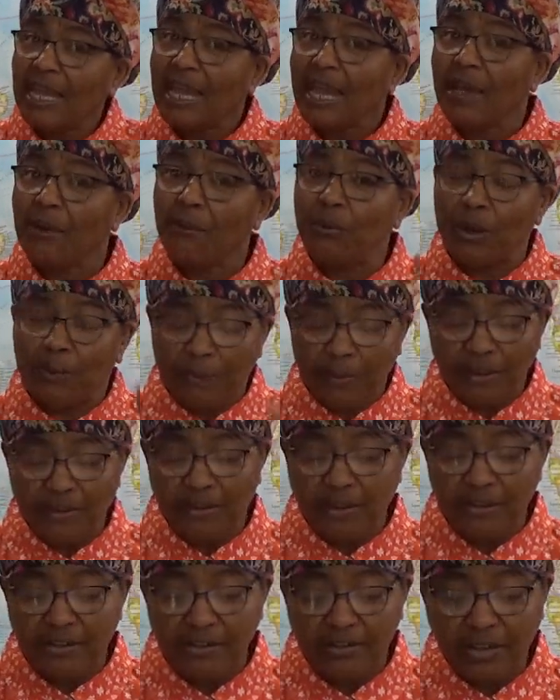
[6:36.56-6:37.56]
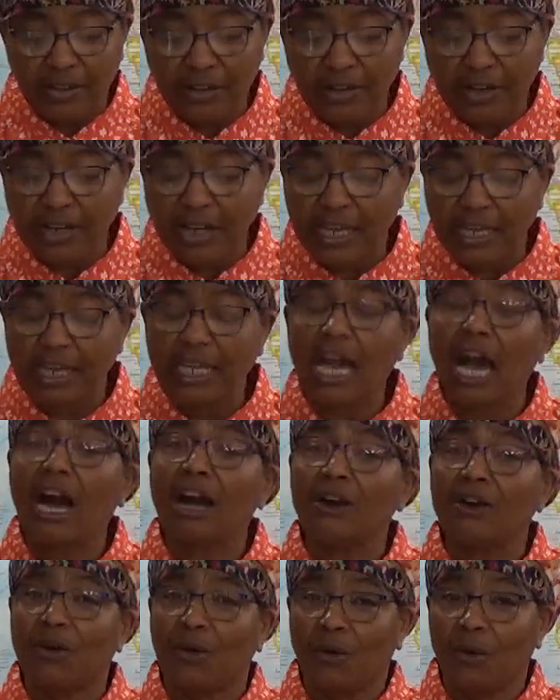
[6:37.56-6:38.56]
And we must consider that
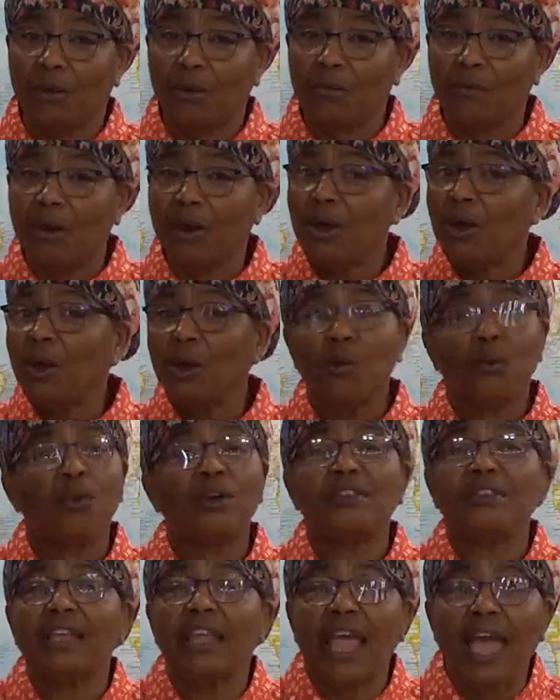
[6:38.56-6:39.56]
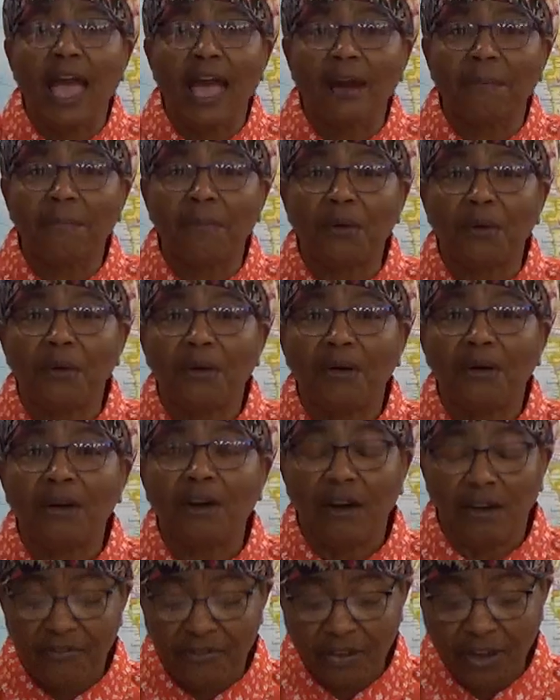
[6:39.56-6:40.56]
Yaakov was the apple
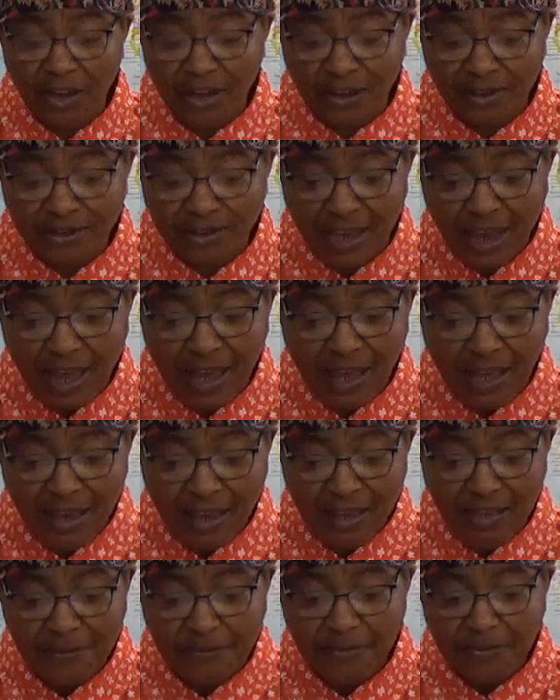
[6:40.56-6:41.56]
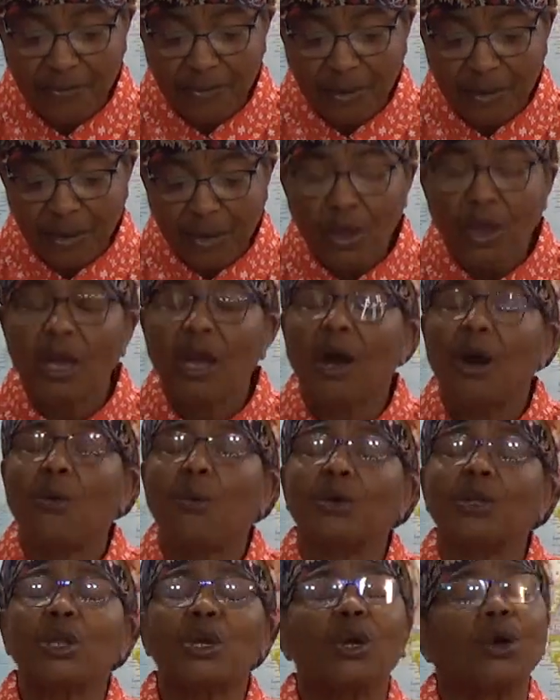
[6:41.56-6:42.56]
of Yah's eye. I
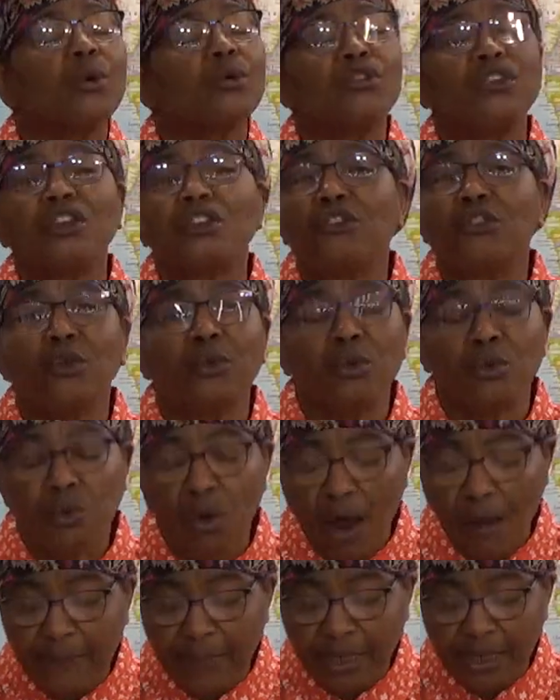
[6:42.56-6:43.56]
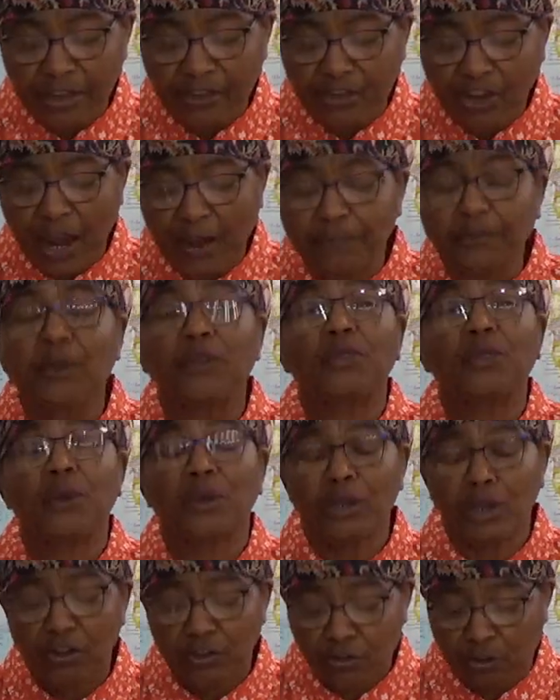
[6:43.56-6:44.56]
want to go to Deuteronomy chapter
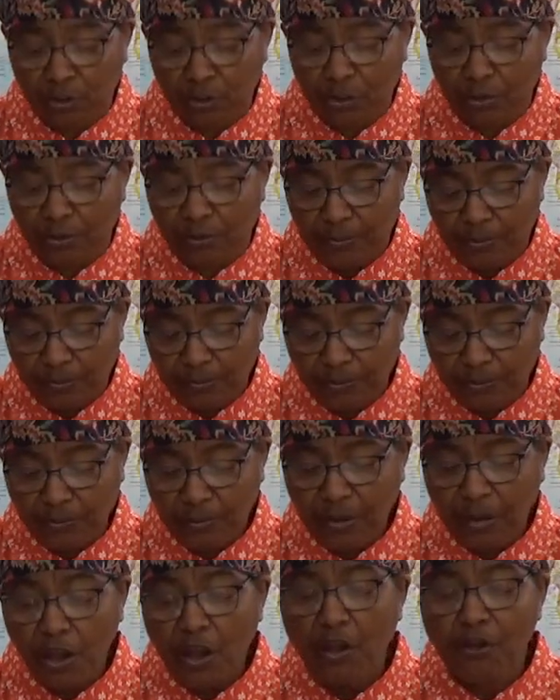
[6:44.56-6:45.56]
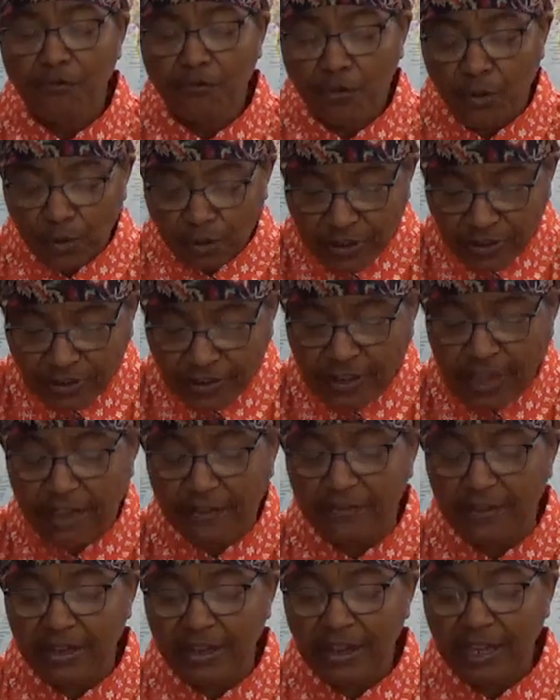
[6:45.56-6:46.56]
32, verse 7.